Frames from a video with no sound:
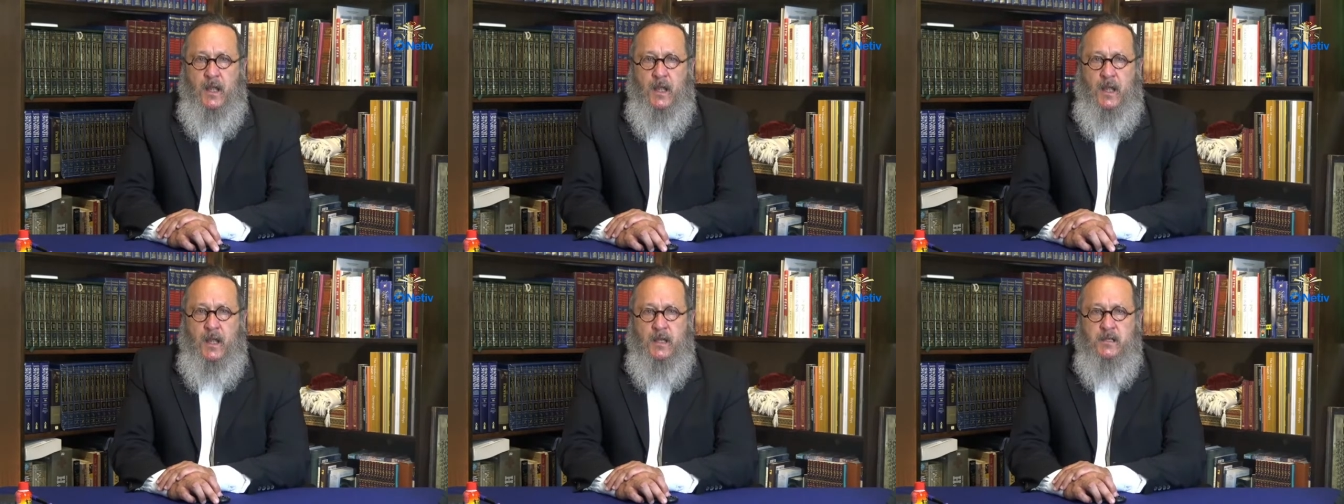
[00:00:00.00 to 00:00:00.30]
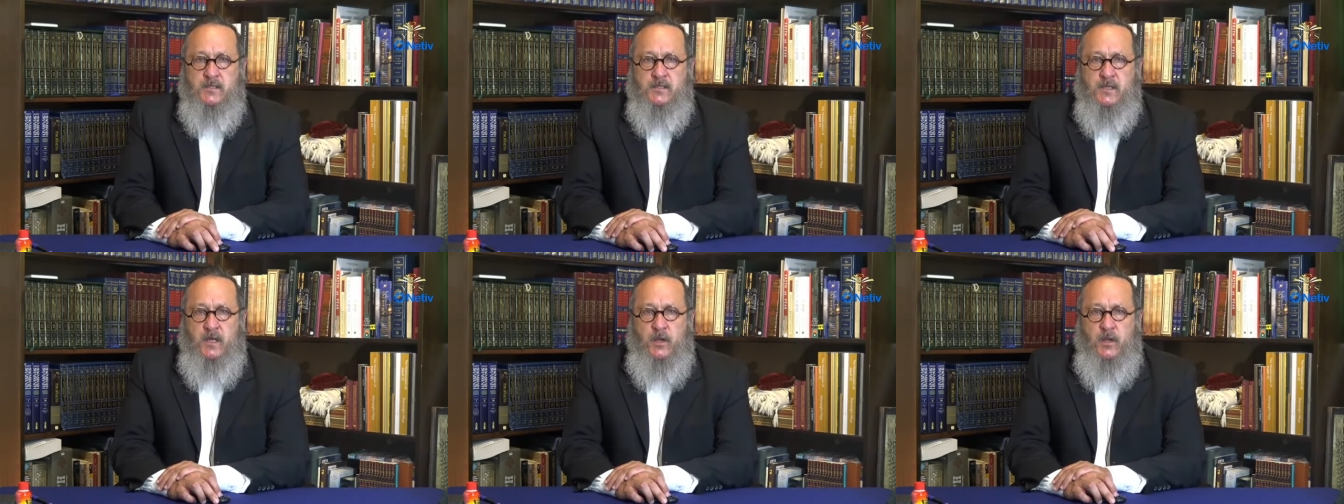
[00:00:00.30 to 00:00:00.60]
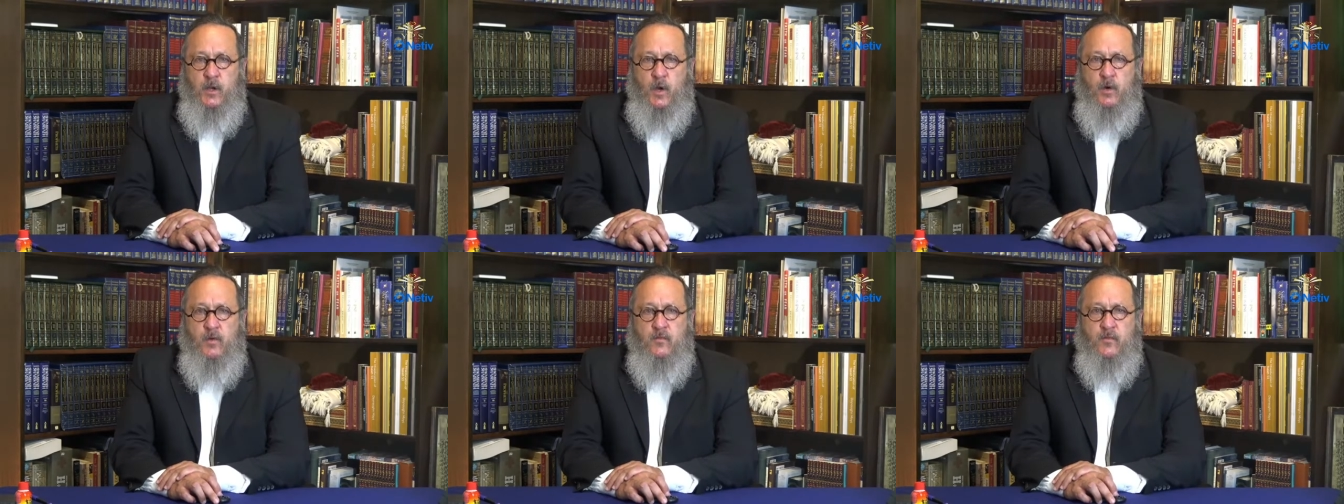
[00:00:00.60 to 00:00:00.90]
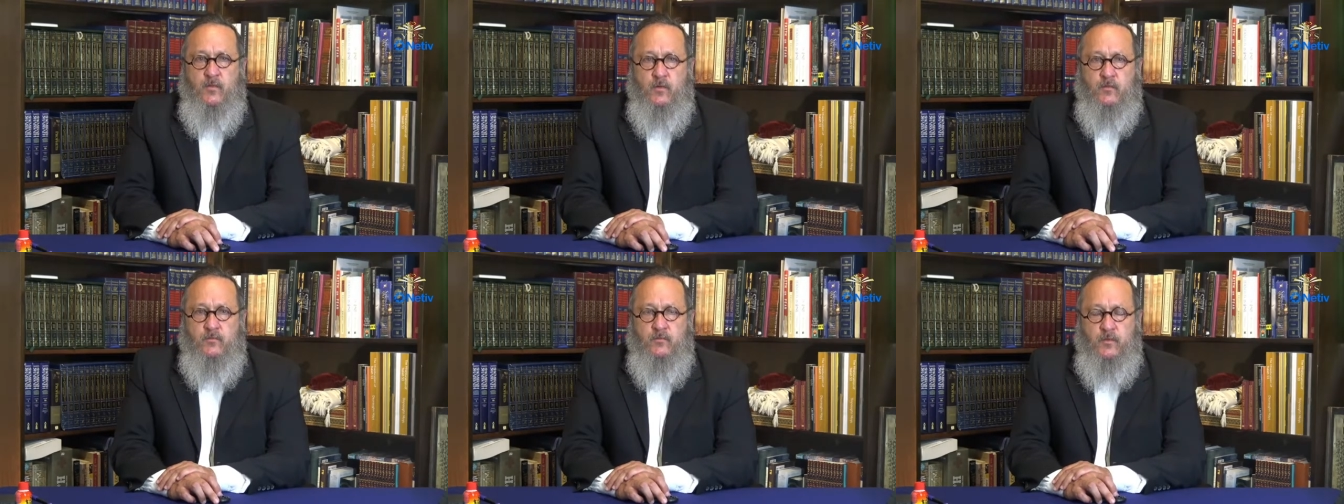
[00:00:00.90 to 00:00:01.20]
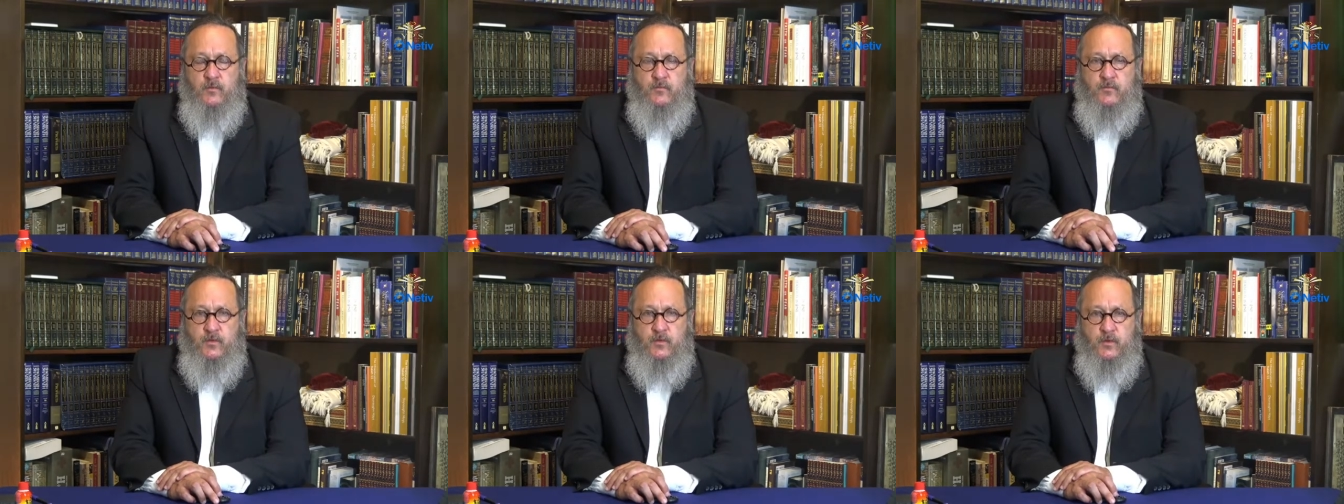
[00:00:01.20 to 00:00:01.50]
As an
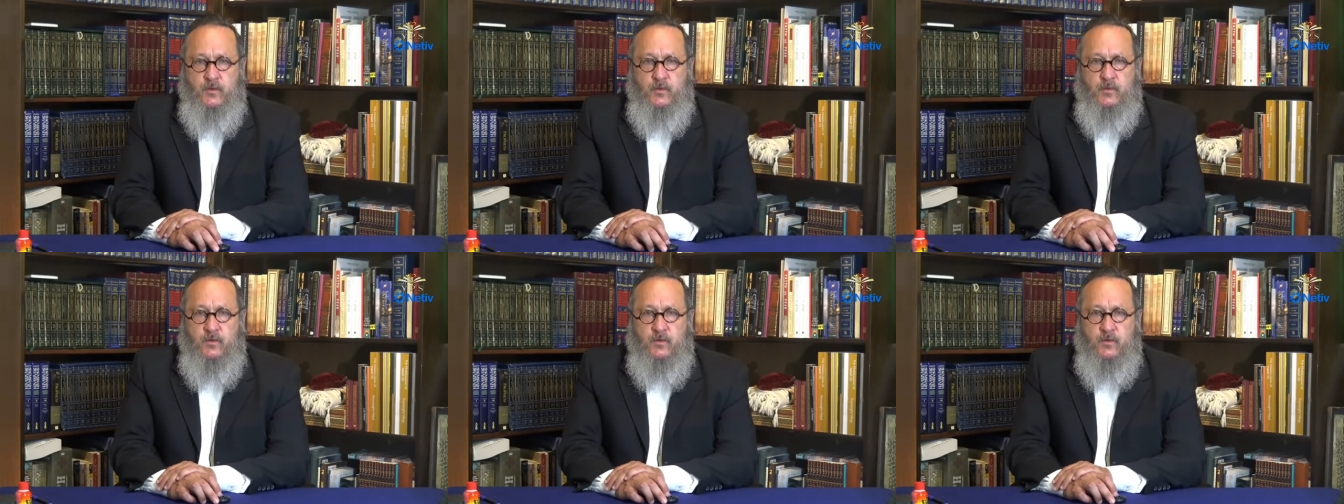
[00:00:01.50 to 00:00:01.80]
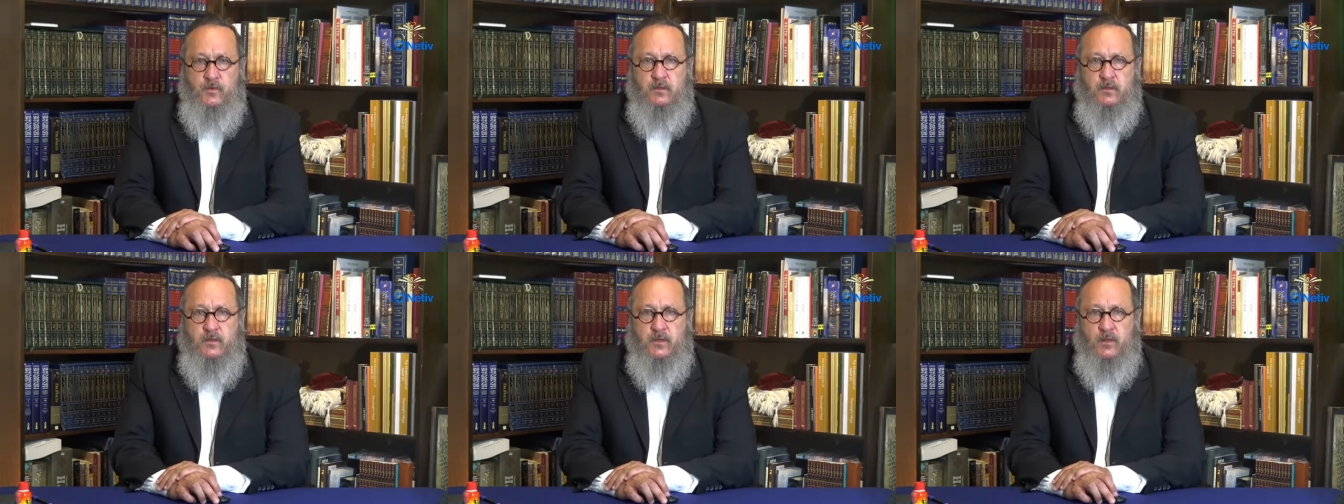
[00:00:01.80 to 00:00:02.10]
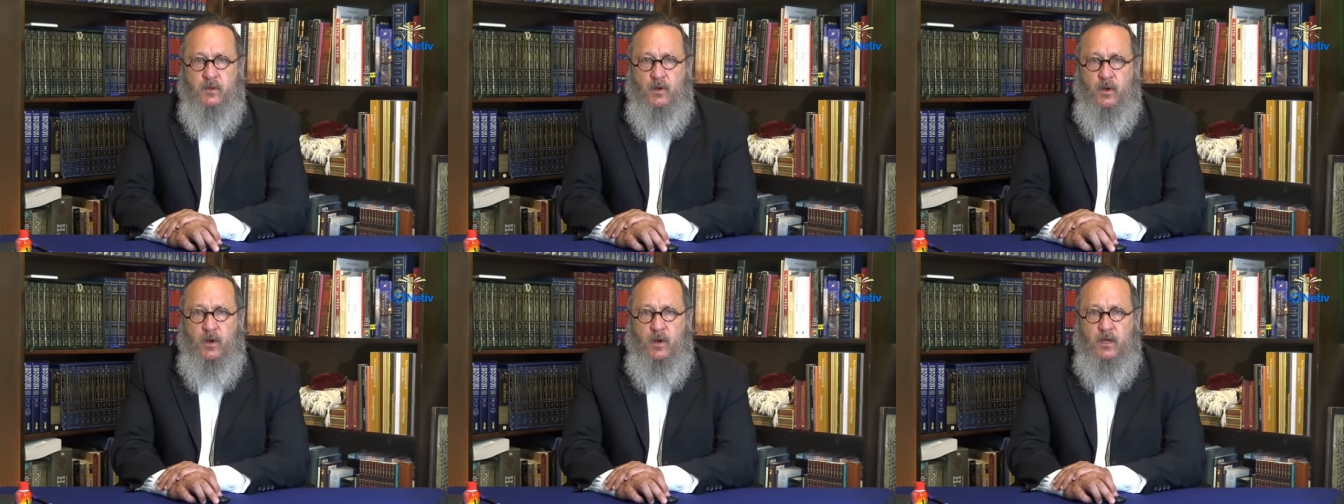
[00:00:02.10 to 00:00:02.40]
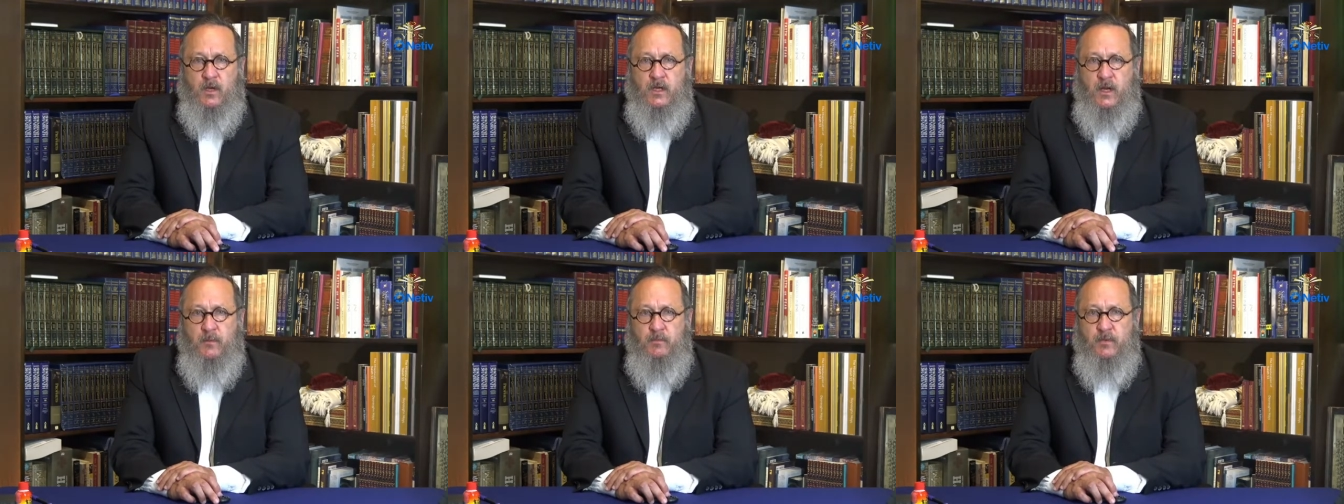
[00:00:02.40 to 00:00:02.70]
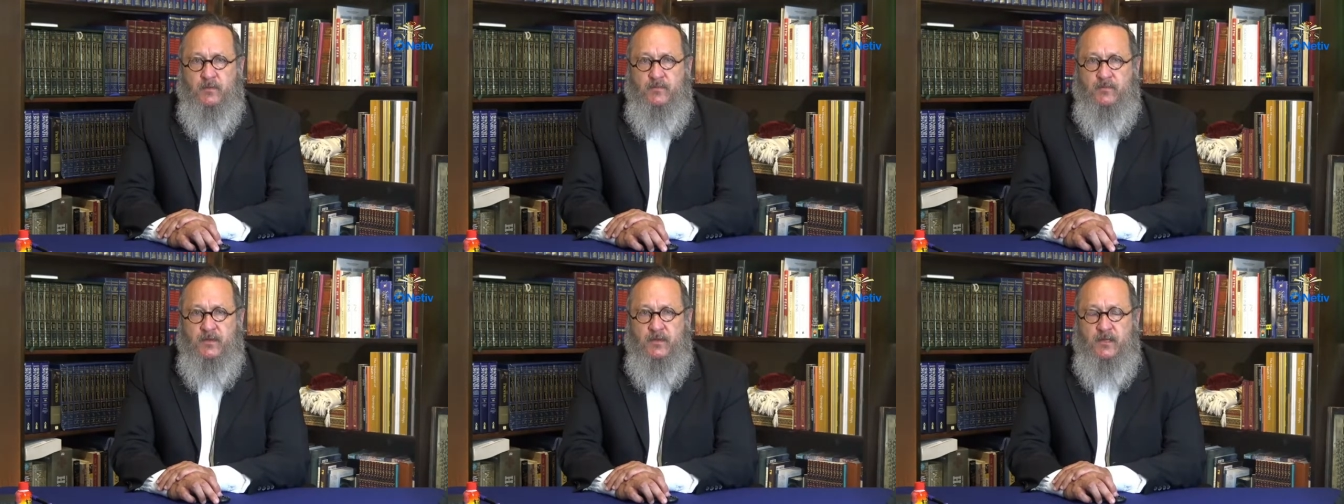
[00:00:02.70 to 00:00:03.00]
overview, there are a
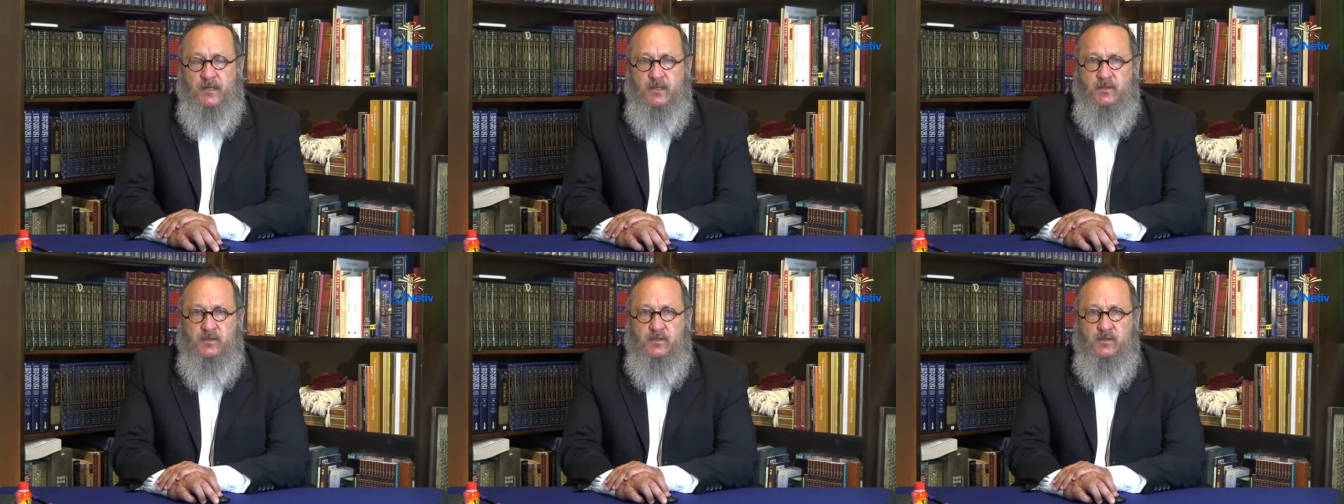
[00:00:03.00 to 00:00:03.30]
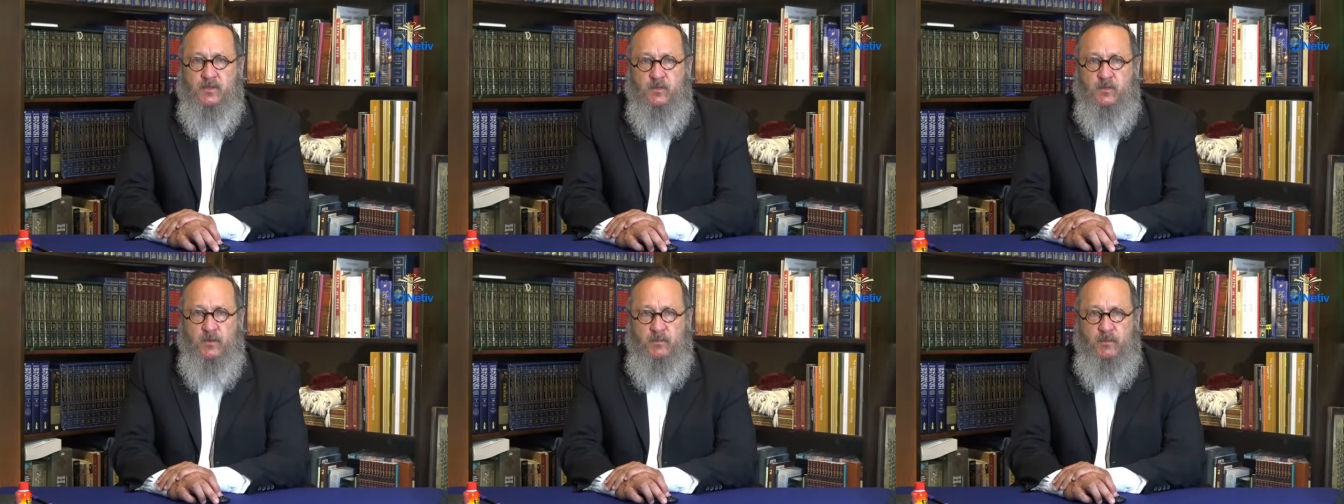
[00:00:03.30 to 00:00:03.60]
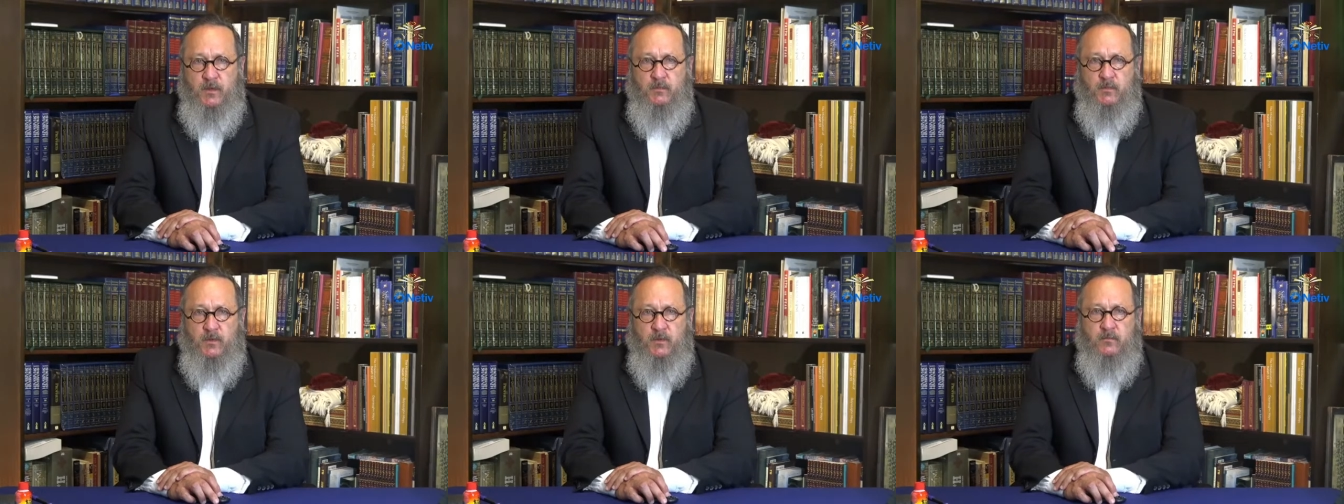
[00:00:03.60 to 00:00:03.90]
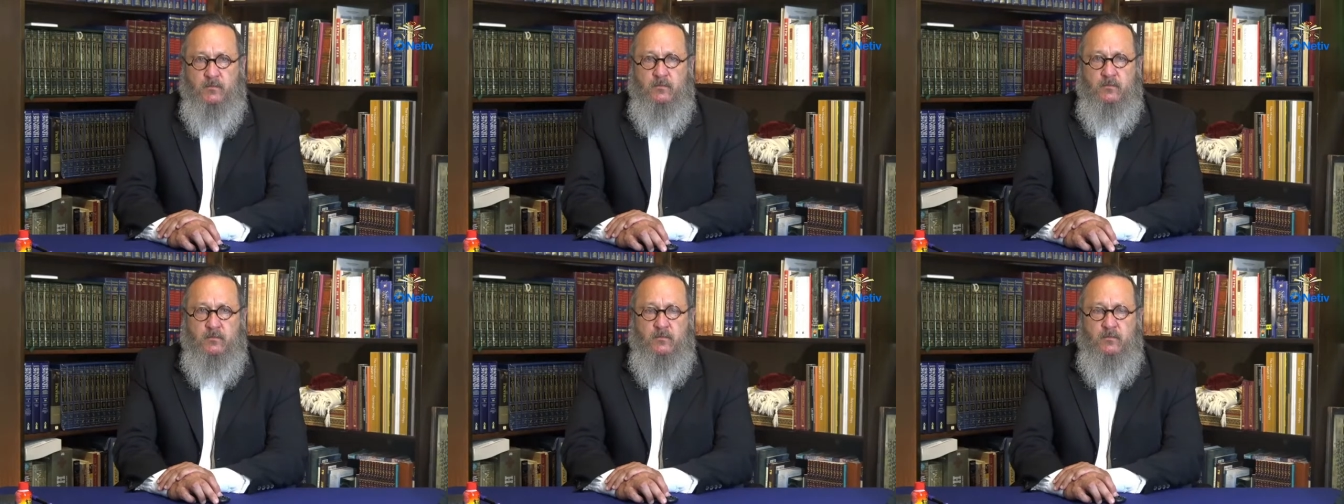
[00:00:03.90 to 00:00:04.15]
couple of things to remember.